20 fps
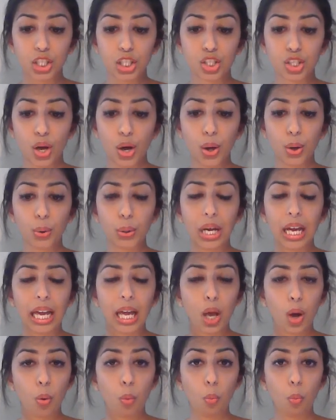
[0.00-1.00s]
So
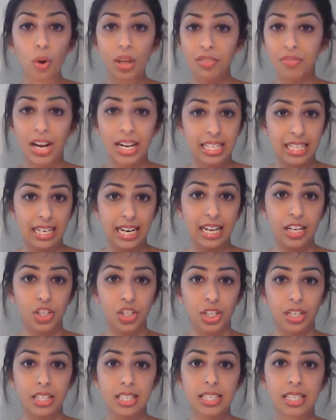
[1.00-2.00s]
with
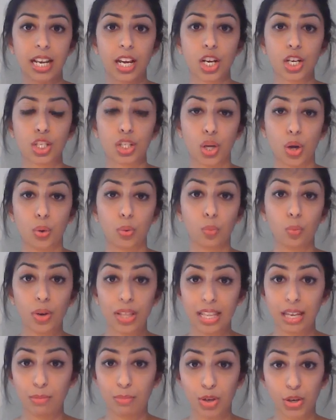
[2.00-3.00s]
vaccinations, so
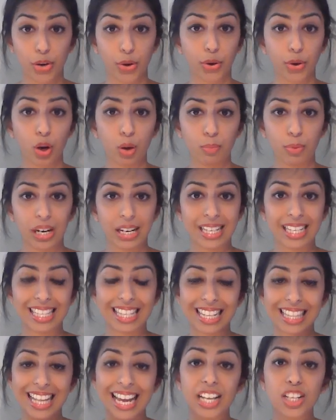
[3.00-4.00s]
with
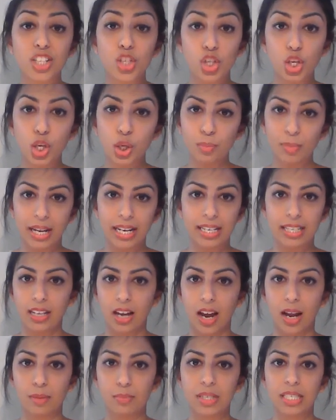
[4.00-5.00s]
immunoglobulins, there's two main
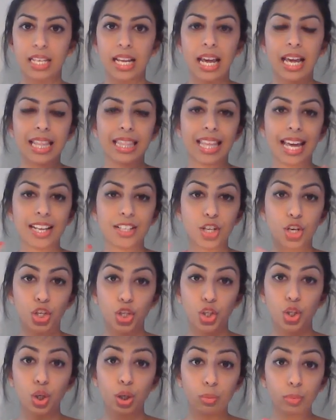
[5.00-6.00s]
types. There's
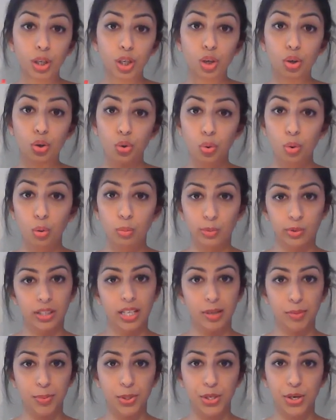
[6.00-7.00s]
human
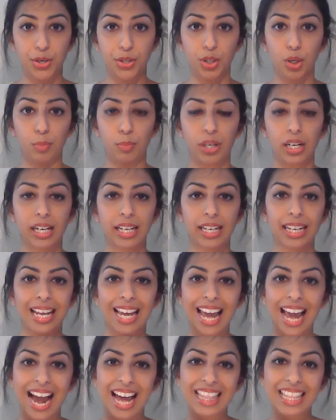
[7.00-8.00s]
normal immunoglobulin
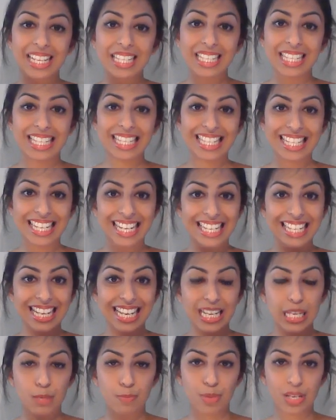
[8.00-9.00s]
and there's disease
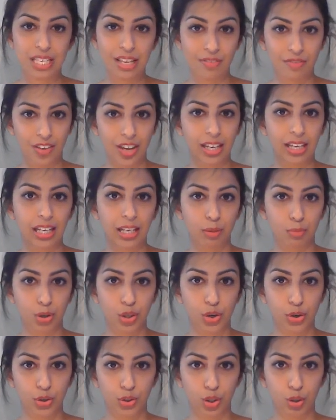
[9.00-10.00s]
specific
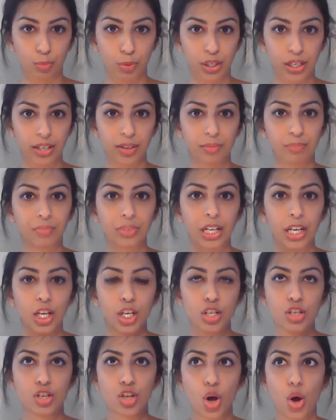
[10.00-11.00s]
immunoglobulin.
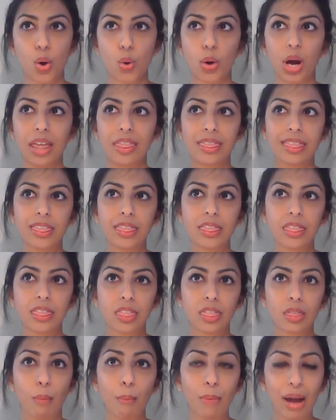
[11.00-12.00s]
So
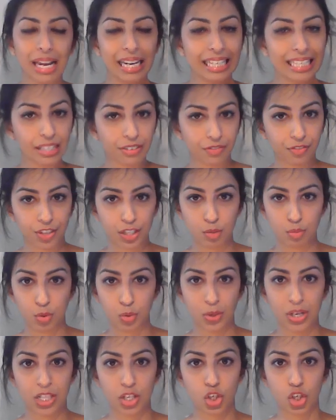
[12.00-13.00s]
the main difference
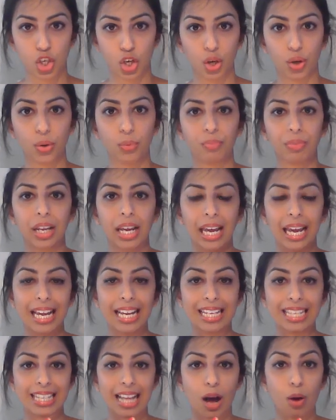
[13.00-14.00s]
between the two
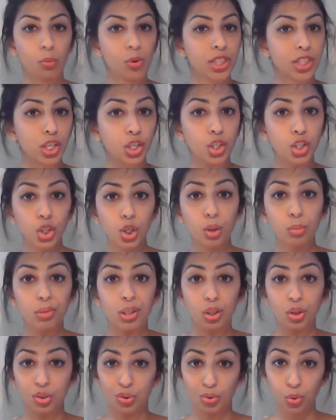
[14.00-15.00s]
is that with the
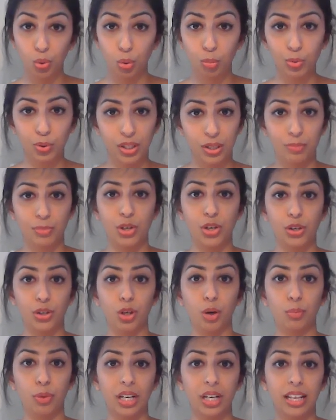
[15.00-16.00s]
human normal
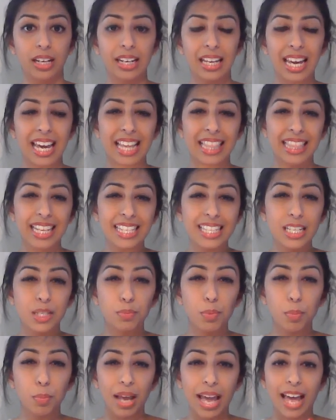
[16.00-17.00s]
immunoglobulin, this is
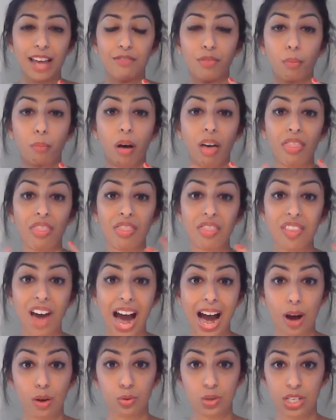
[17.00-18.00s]
prepared from
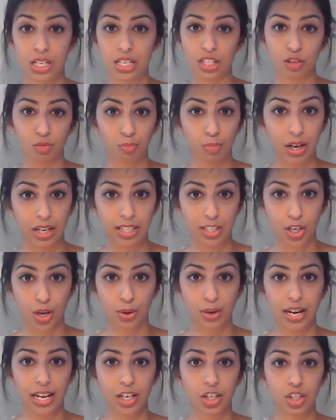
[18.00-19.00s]
thousands of blood
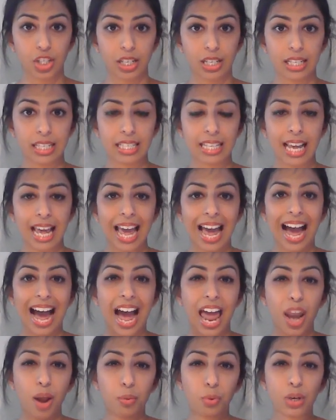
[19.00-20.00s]
donations,
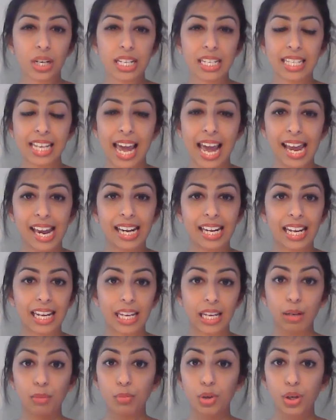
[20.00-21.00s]
and it will
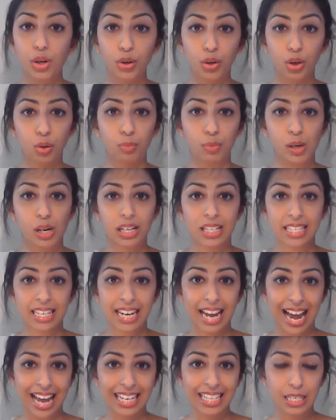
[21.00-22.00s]
contain immunoglobulins
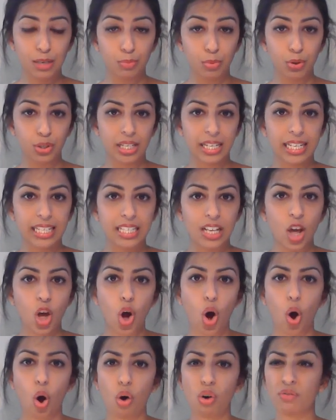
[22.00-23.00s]
and antibodies
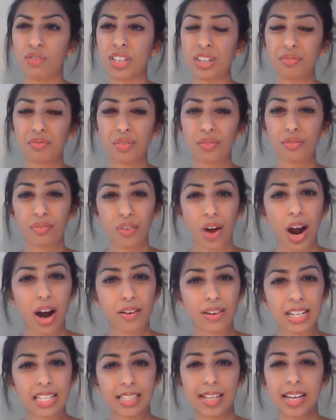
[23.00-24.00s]
of different
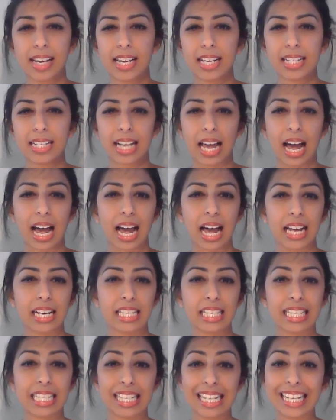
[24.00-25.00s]
viruses
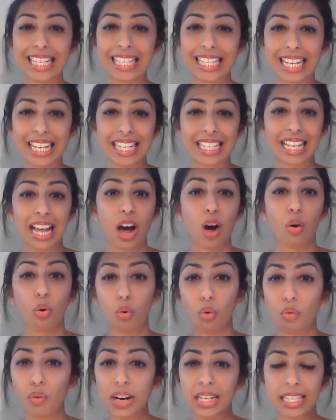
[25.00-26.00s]
and diseases that are
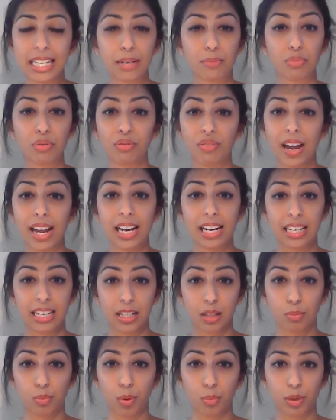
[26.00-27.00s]
already prevalent
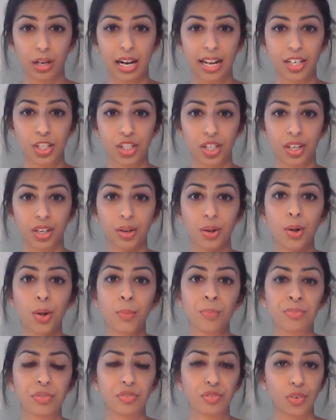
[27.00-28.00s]
in the population.
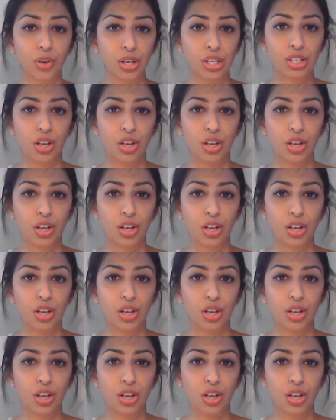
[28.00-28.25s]
For